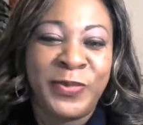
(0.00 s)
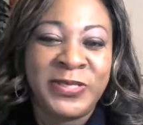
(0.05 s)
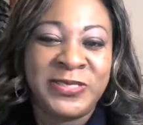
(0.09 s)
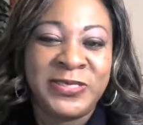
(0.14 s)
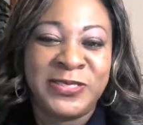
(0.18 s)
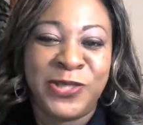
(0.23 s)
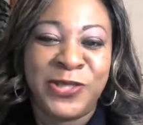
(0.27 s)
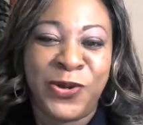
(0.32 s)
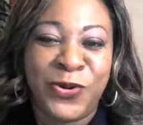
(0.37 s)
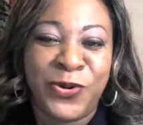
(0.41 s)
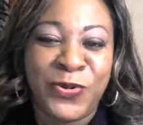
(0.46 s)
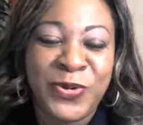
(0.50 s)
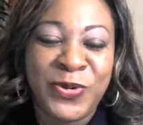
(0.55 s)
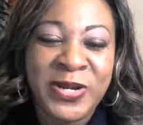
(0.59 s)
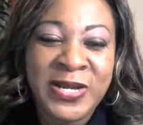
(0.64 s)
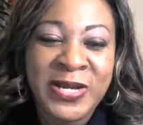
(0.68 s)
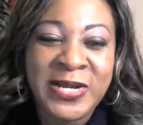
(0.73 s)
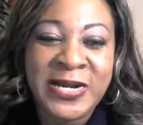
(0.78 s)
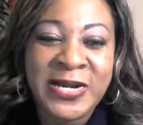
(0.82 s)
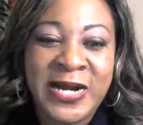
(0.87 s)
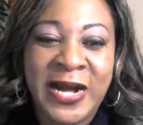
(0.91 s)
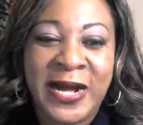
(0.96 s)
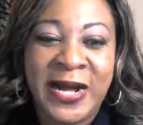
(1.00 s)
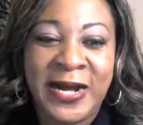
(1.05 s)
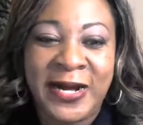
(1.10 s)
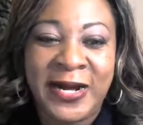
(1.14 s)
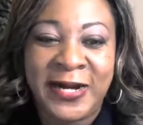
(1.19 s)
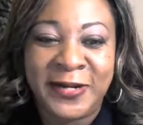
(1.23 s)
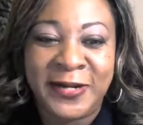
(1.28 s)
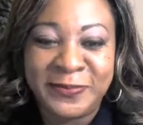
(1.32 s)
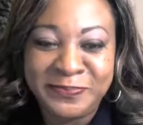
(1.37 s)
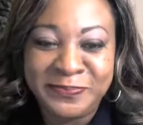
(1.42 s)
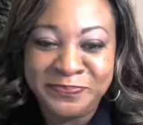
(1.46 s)
And so
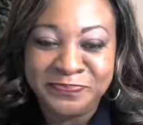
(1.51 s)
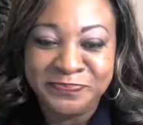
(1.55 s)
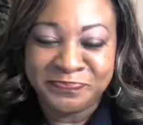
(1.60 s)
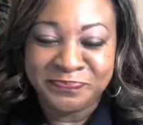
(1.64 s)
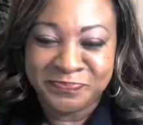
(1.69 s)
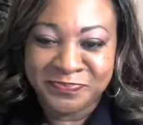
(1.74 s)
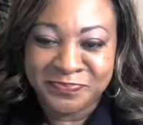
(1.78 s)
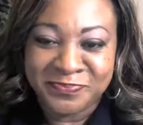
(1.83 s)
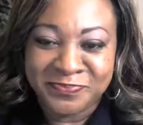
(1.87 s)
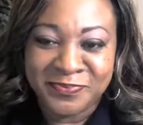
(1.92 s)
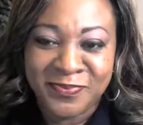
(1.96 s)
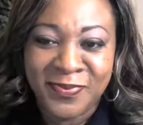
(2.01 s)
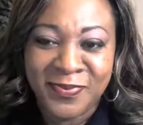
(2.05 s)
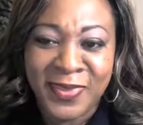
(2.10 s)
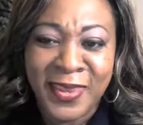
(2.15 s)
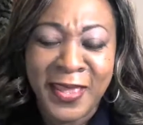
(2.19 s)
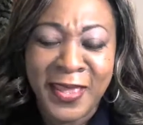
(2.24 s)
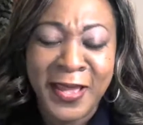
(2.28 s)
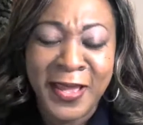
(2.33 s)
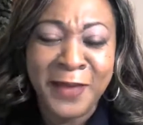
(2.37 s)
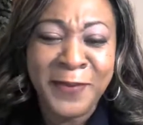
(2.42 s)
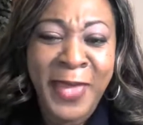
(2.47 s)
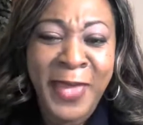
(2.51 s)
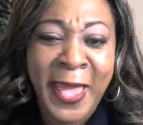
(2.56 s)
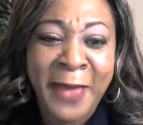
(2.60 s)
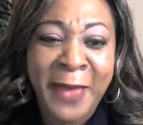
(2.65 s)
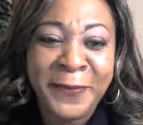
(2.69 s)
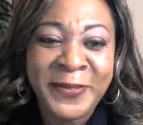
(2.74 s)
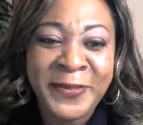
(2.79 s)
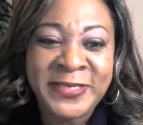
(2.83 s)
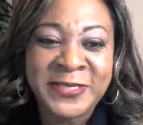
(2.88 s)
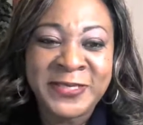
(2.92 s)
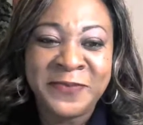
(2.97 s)
I'm
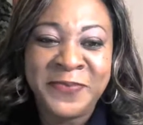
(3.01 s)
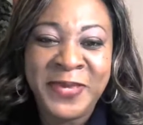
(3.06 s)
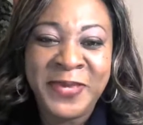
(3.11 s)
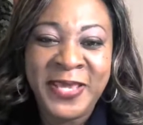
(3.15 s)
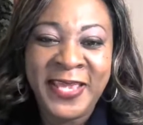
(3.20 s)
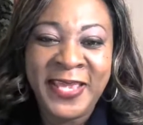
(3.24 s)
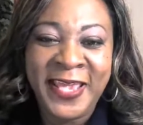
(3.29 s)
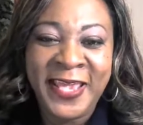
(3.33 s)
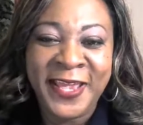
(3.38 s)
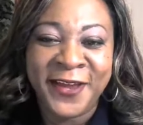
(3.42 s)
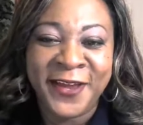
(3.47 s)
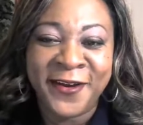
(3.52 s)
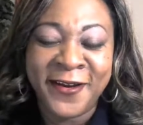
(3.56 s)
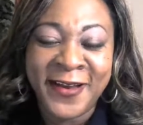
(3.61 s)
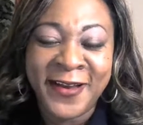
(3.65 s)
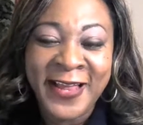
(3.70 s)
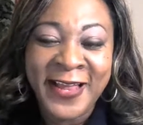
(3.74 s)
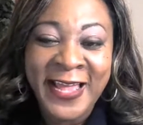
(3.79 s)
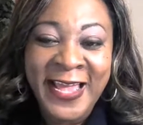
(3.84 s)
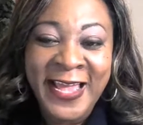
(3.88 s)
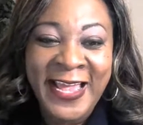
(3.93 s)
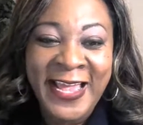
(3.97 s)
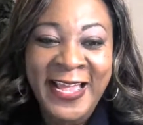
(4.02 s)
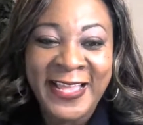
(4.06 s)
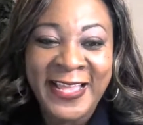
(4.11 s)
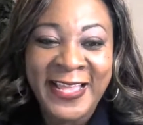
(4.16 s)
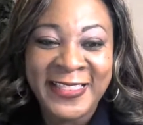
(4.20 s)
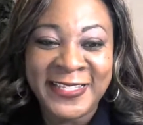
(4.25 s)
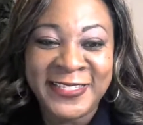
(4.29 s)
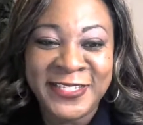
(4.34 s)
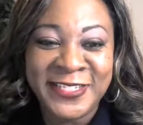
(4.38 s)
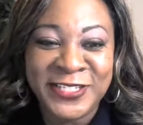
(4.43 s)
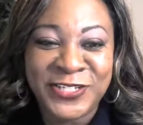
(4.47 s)
happy to be here in
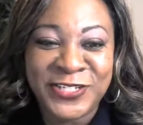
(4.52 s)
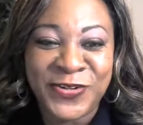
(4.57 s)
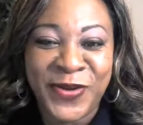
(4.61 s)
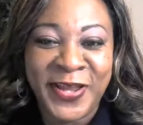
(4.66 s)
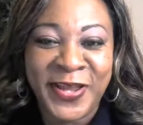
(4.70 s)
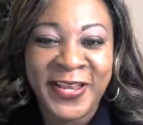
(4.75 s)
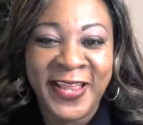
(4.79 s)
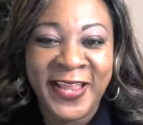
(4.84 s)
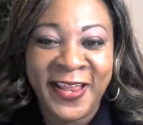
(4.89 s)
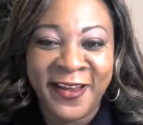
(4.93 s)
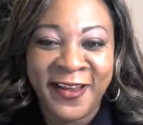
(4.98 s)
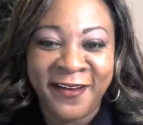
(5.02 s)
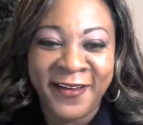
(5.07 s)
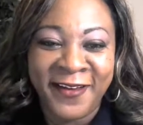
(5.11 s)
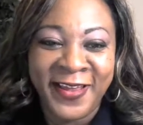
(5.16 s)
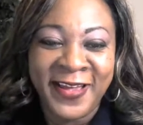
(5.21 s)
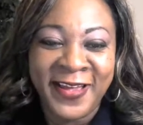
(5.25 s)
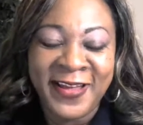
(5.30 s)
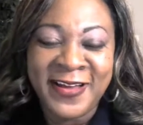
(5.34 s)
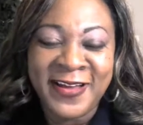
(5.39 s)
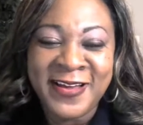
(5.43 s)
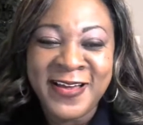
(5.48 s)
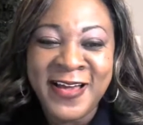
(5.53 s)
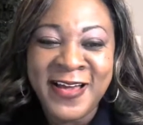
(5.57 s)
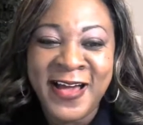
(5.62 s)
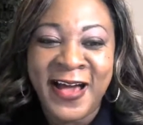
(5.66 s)
the Detroit area.